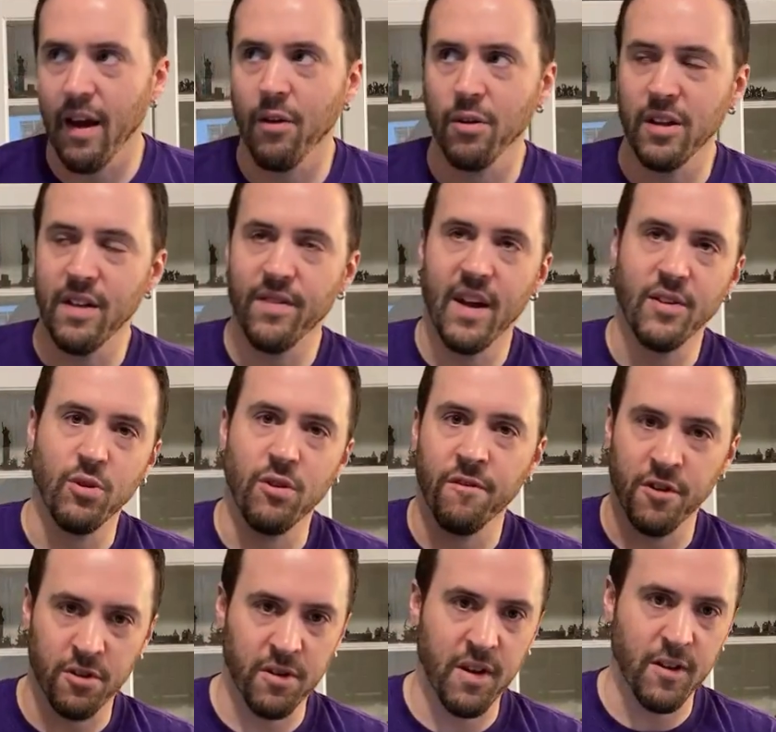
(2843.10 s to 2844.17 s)
leave that to
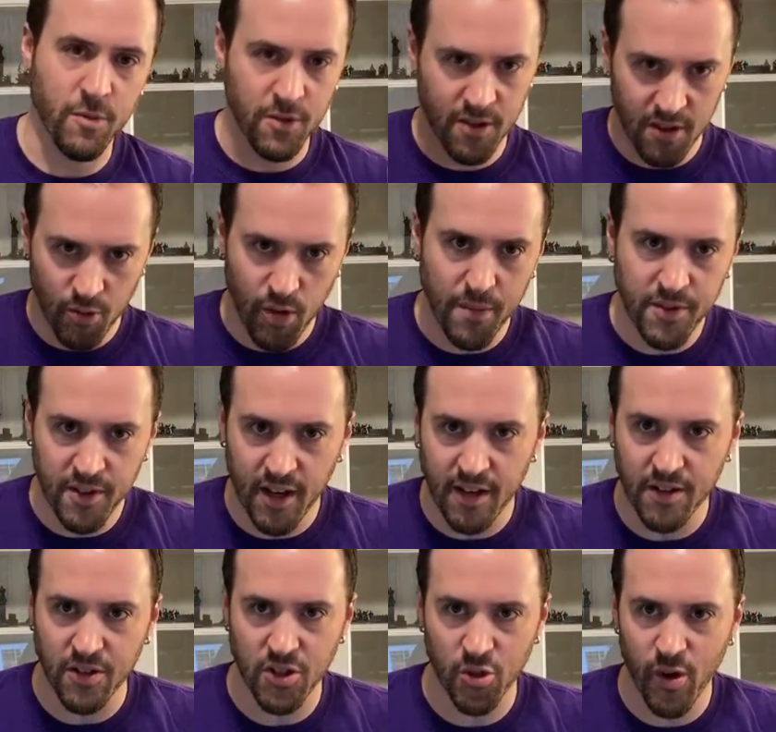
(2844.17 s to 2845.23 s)
official announcements on the website
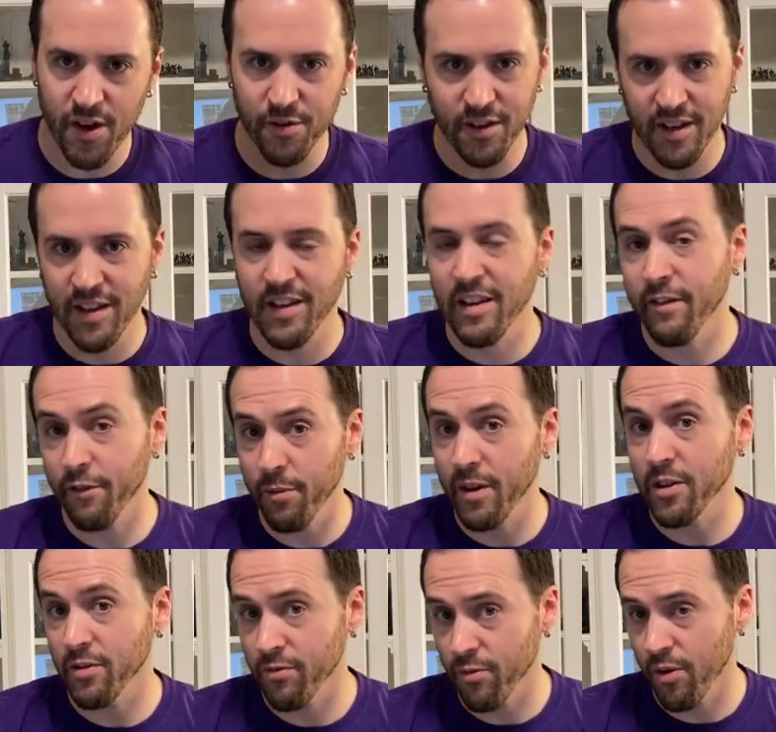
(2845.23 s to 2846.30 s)
just so I don't get any
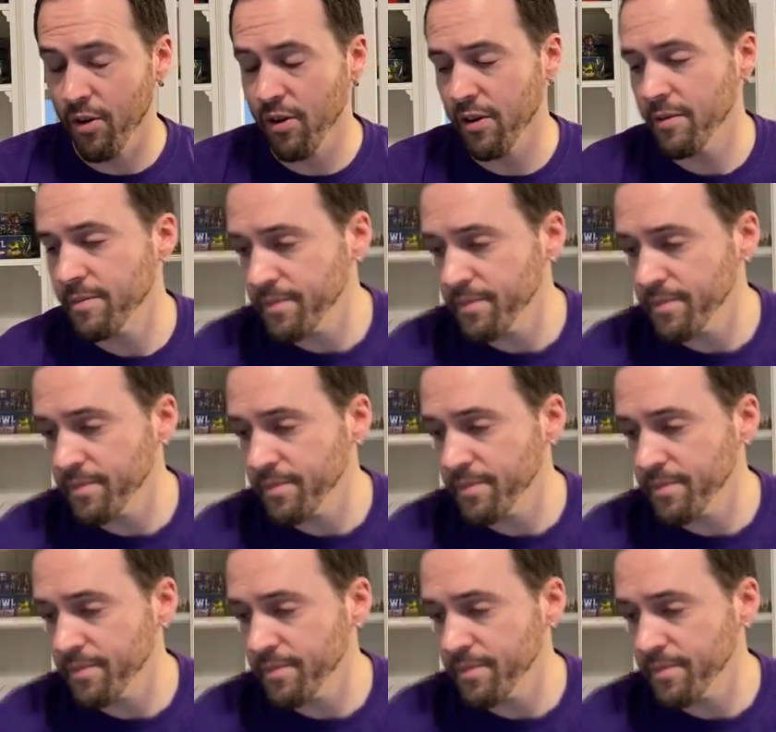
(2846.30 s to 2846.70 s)
information wrong.